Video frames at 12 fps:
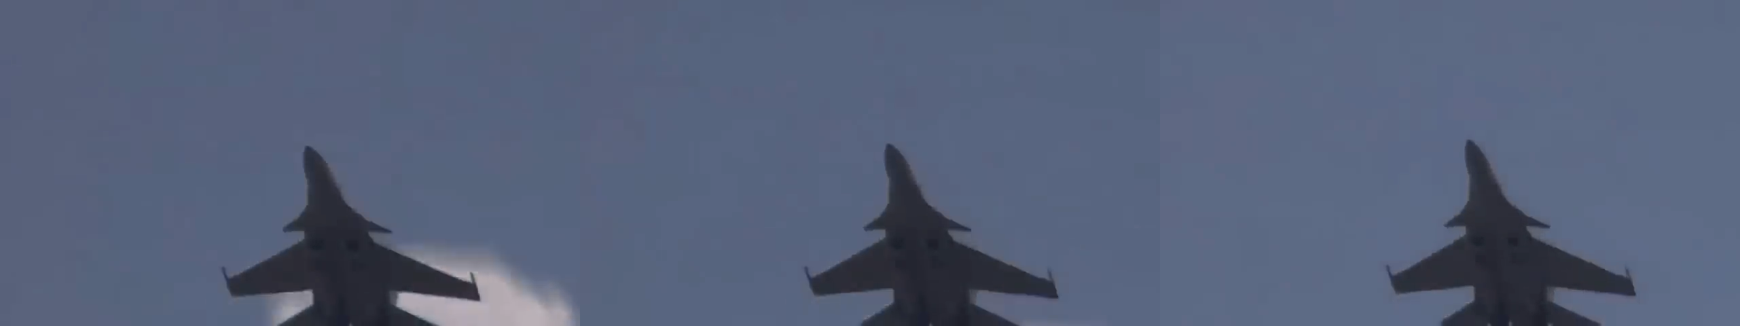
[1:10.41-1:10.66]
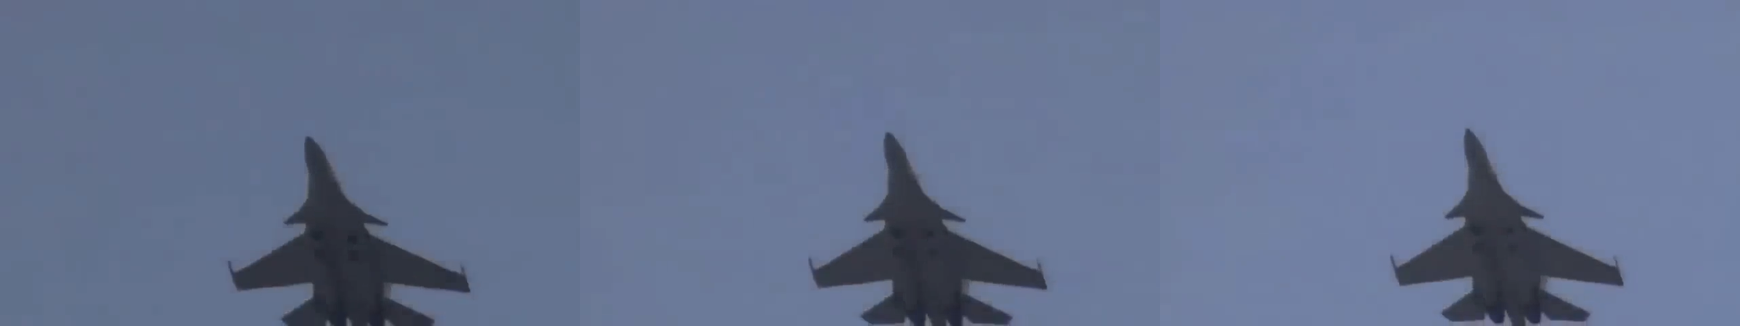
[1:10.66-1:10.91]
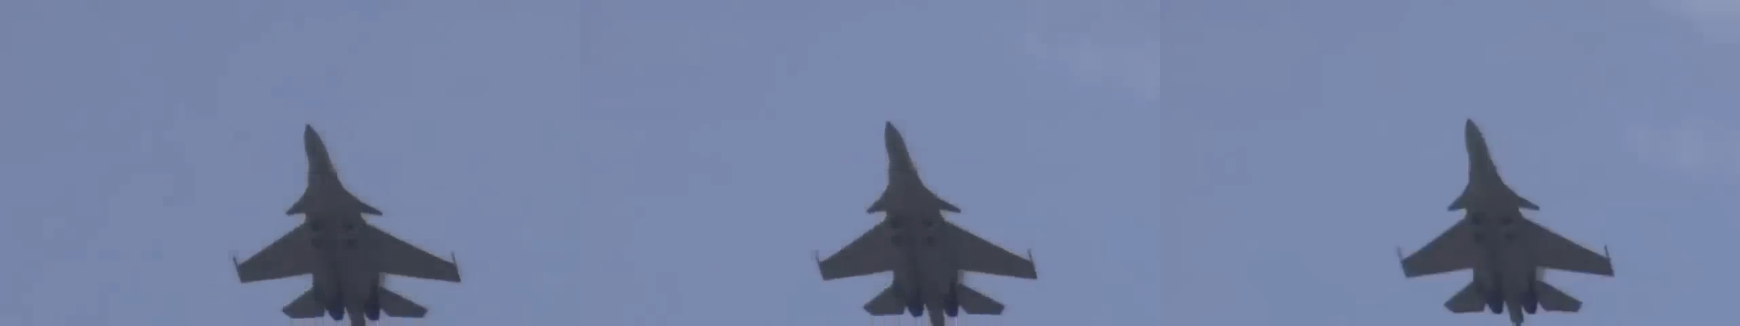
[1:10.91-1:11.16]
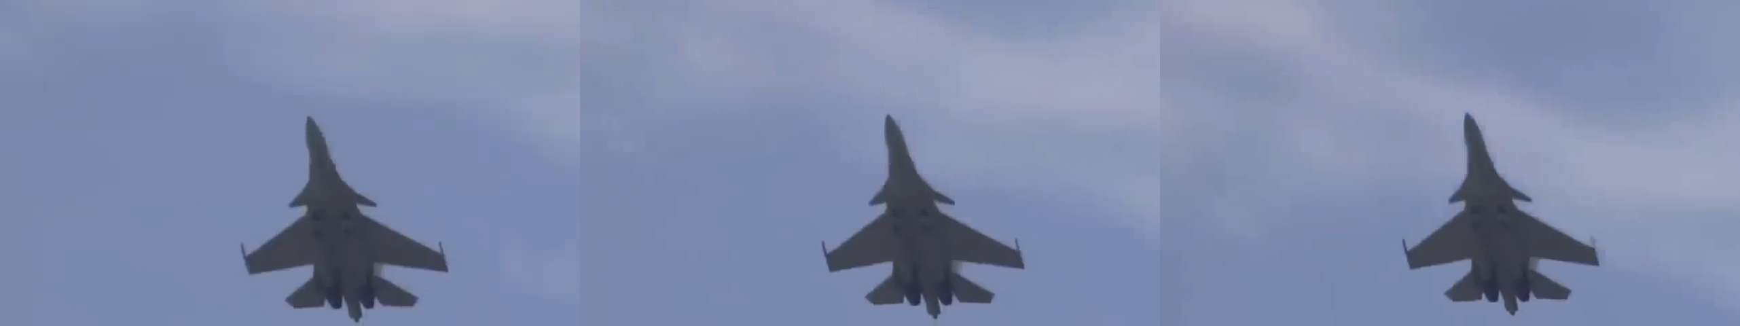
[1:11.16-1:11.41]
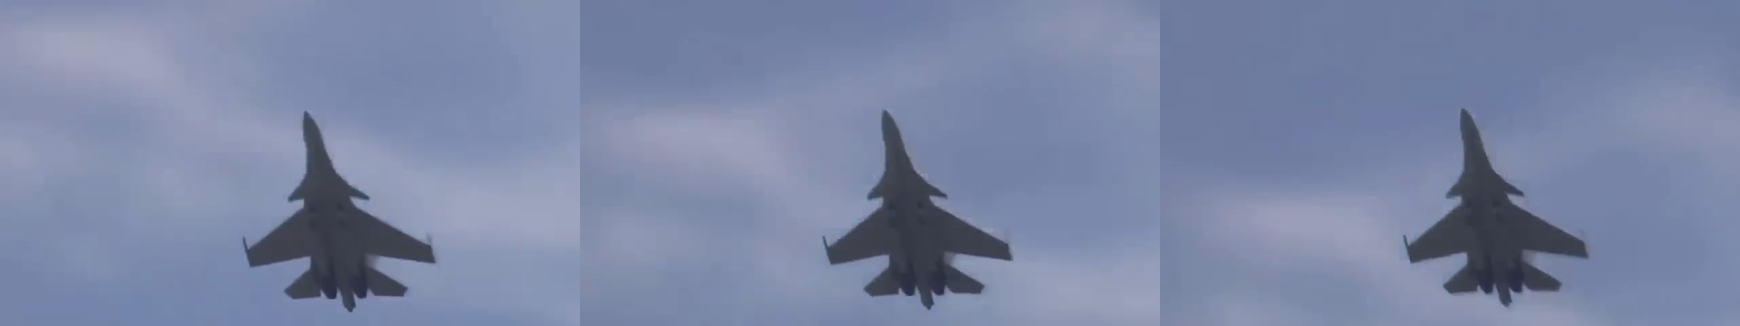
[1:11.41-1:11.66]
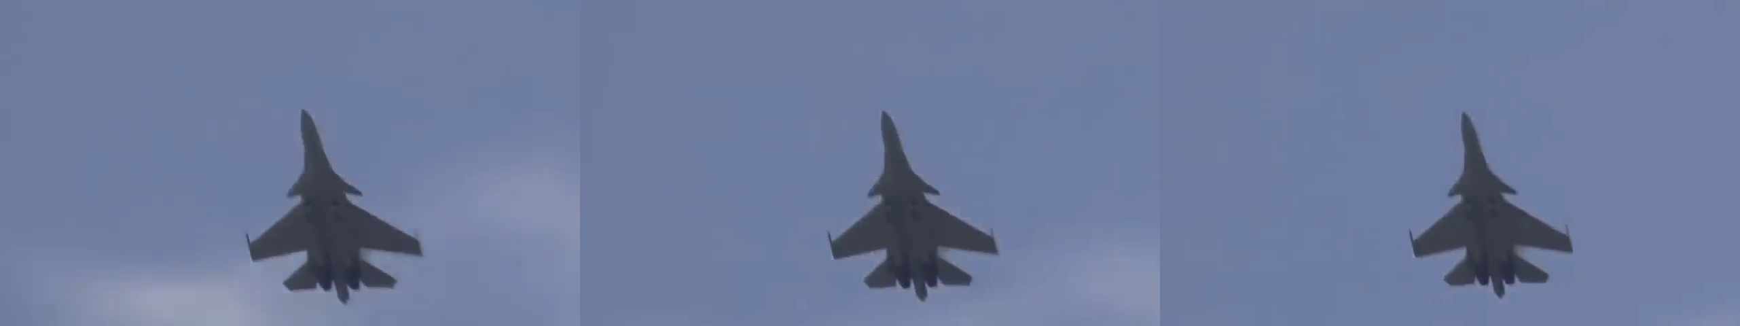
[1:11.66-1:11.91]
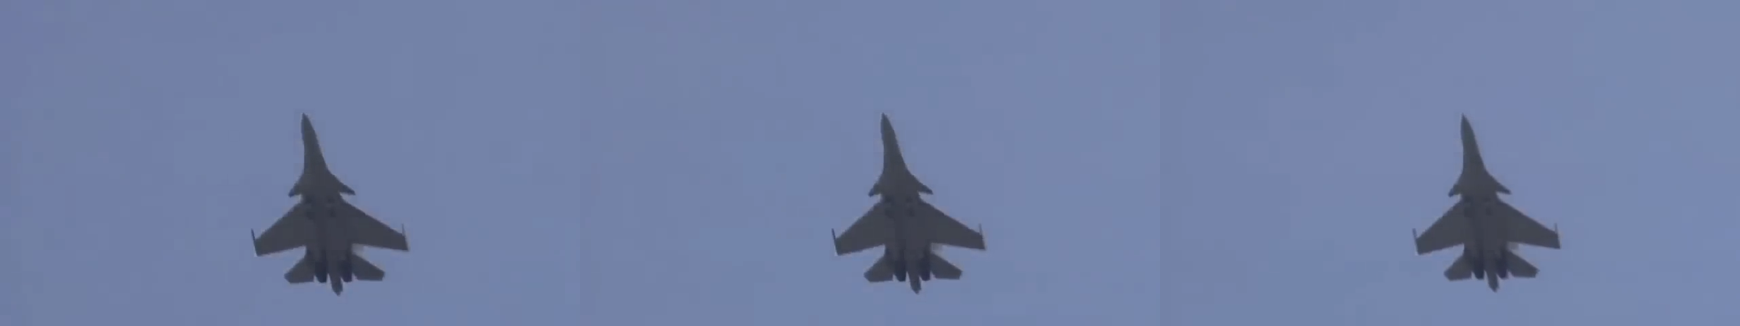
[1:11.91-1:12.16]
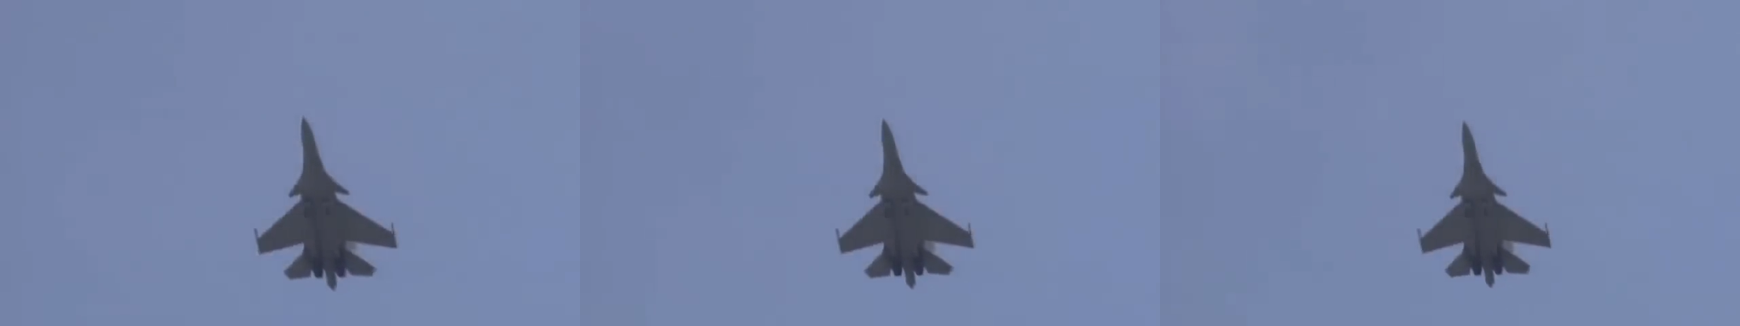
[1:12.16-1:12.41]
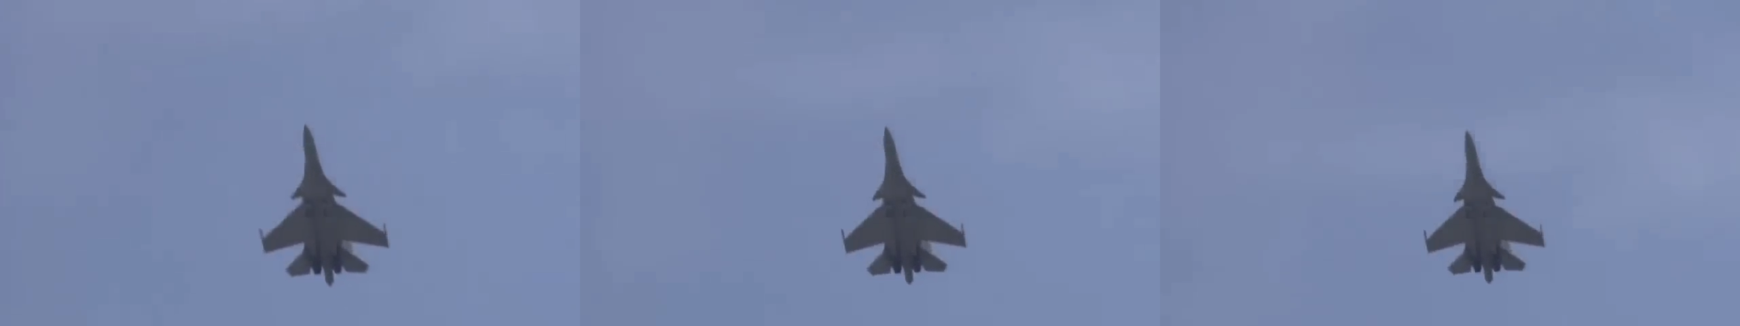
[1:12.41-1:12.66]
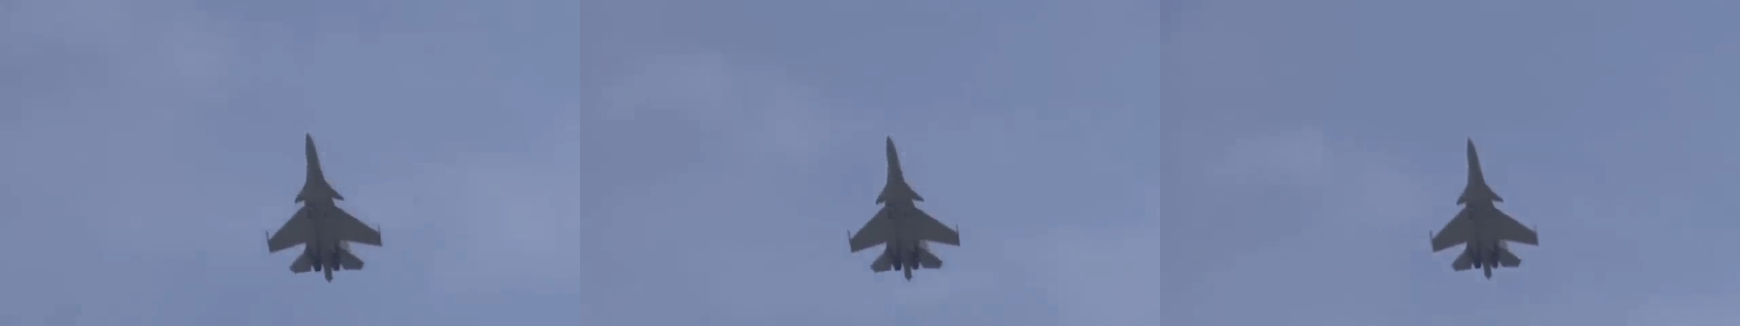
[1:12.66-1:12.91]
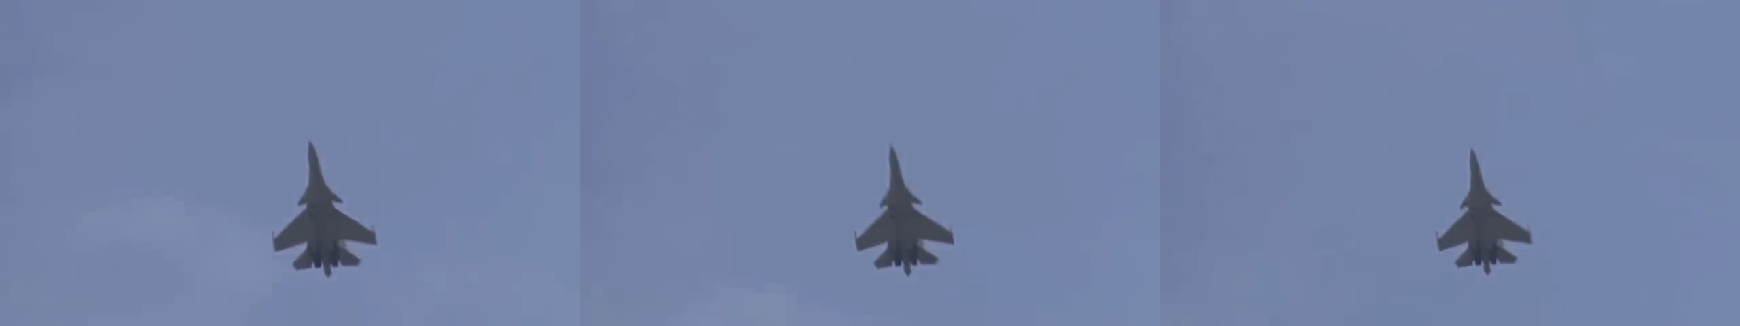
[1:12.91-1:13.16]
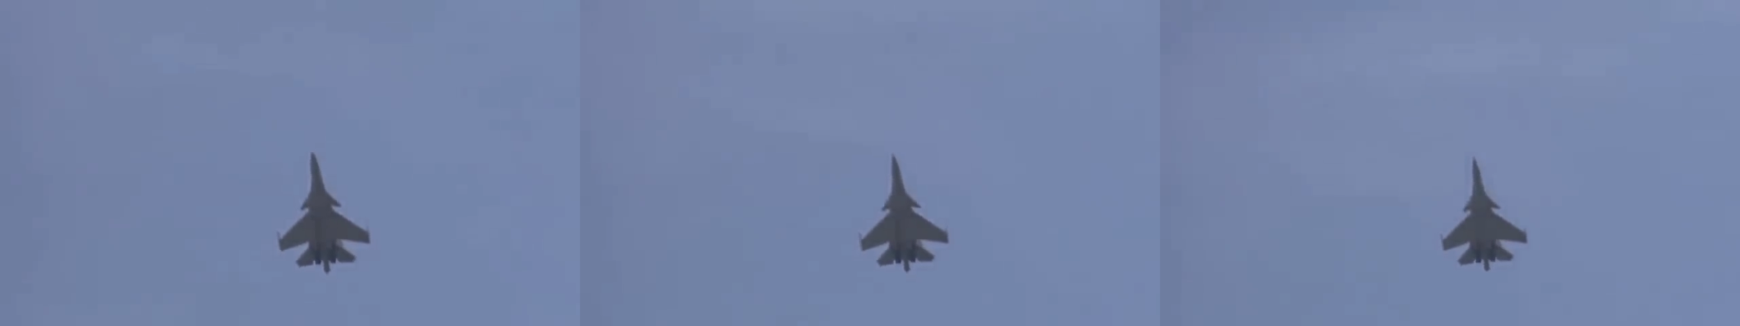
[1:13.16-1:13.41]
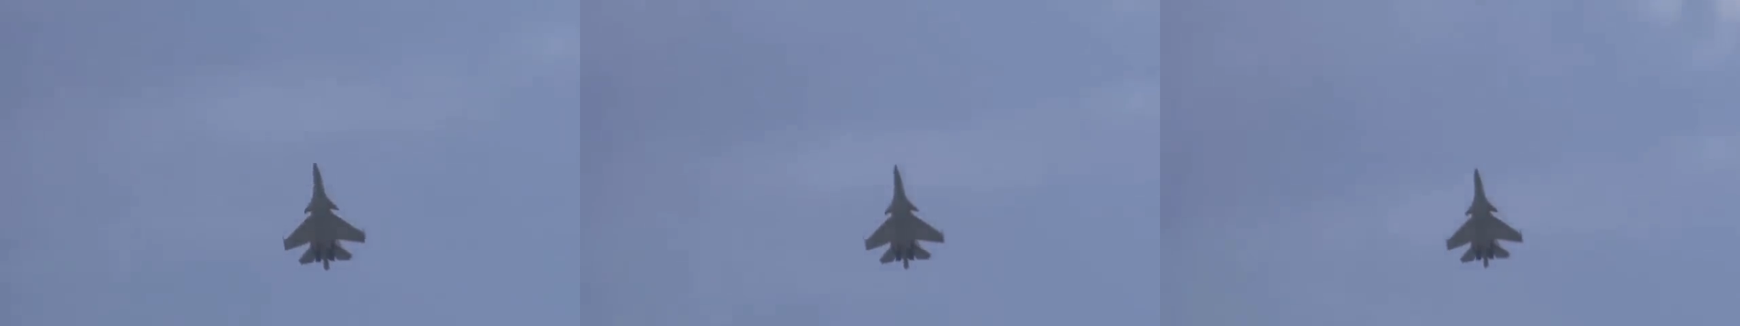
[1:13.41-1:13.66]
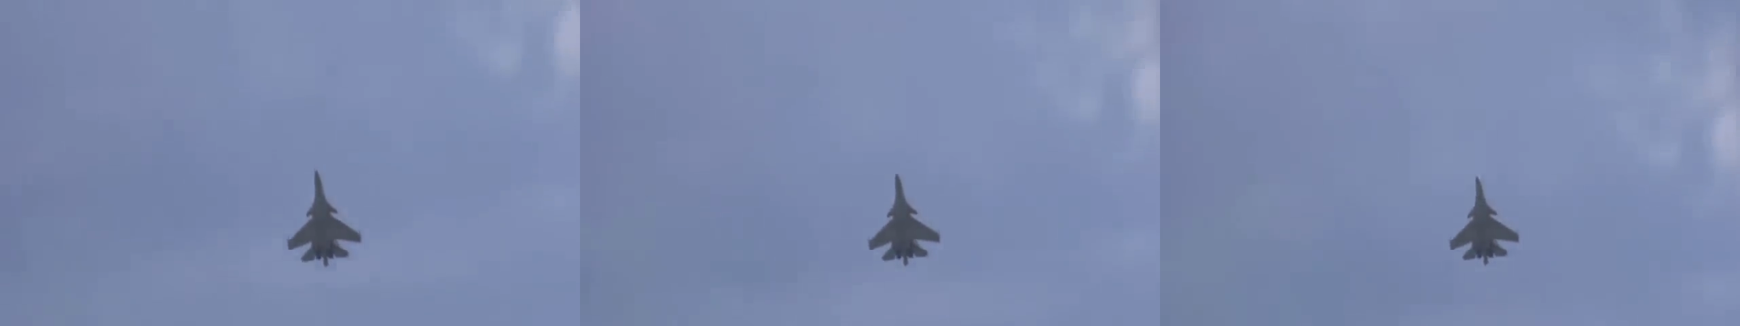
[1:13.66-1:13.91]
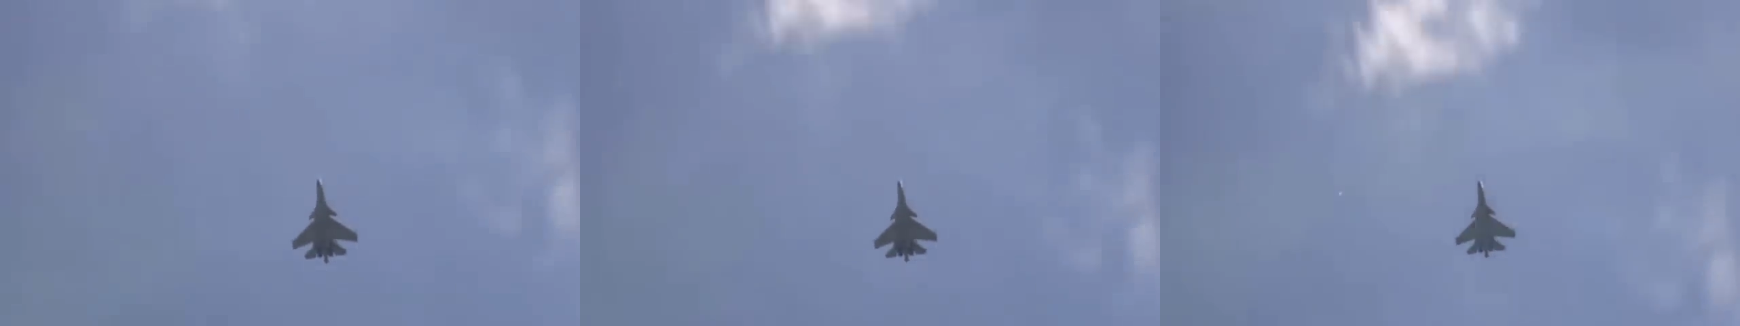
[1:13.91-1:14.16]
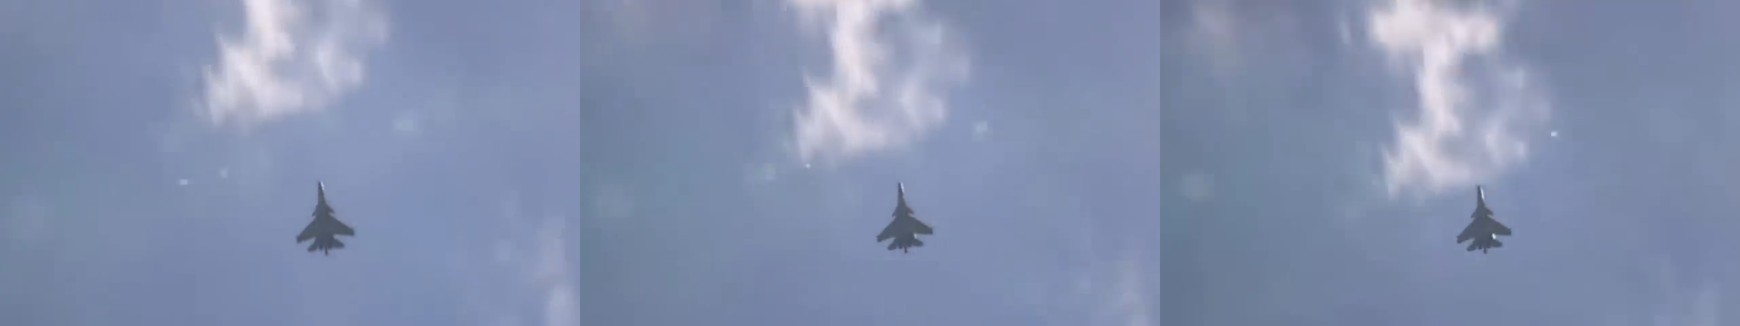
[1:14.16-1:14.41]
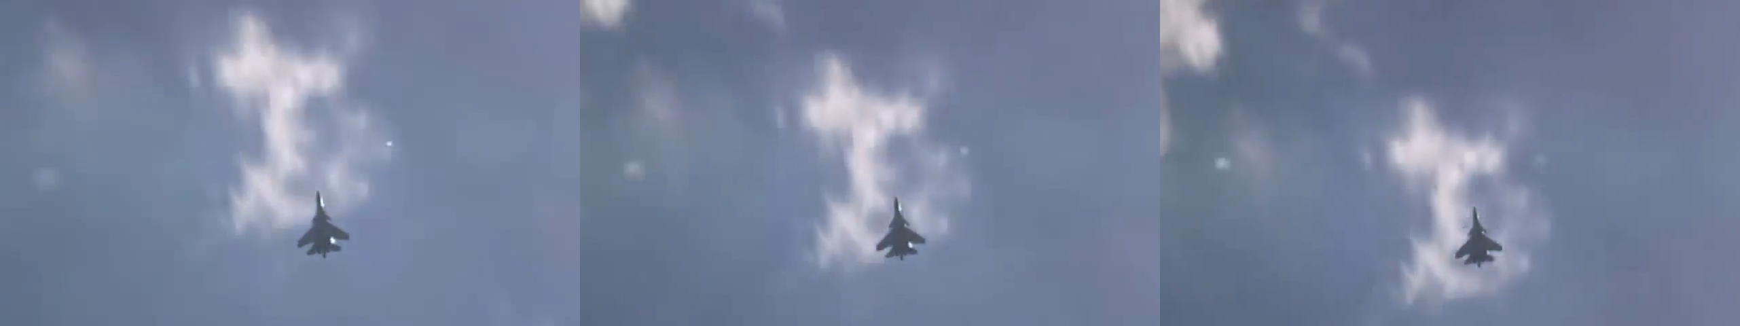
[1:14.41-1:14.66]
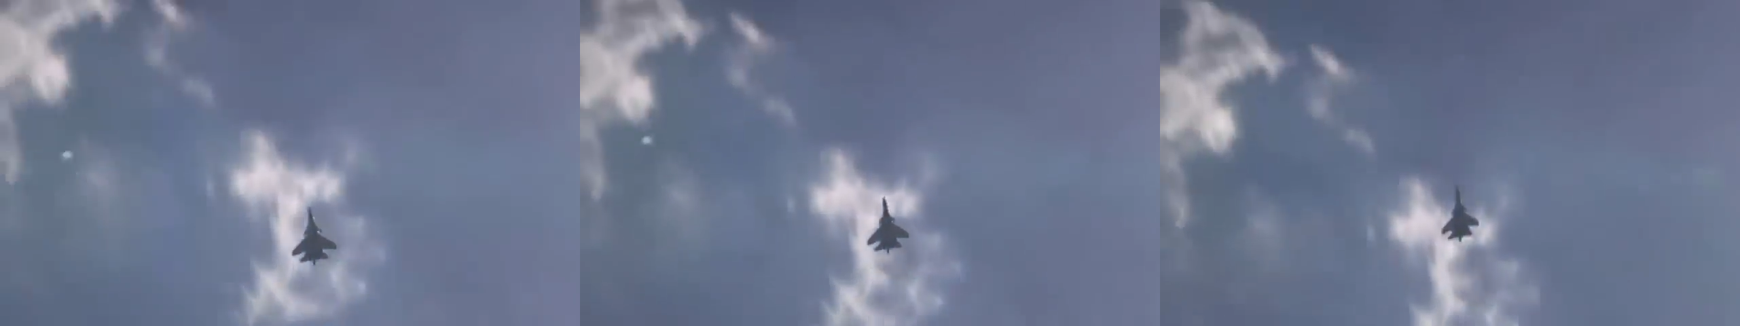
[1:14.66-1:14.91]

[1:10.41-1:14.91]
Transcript: No face is visible, so there are no lips to read.